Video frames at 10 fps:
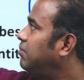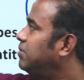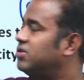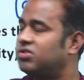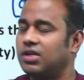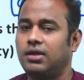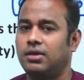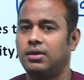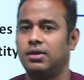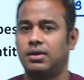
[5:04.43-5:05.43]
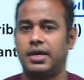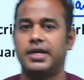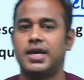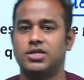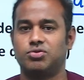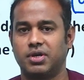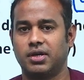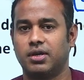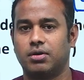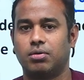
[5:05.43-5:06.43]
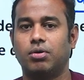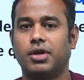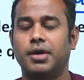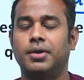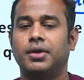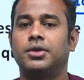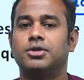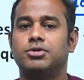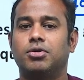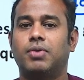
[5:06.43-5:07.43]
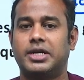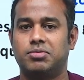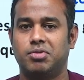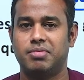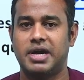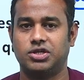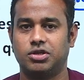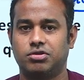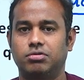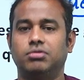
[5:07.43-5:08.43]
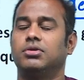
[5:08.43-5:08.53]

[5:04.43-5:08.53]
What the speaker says: this enhancement here, okay? So what do you mean by adjective?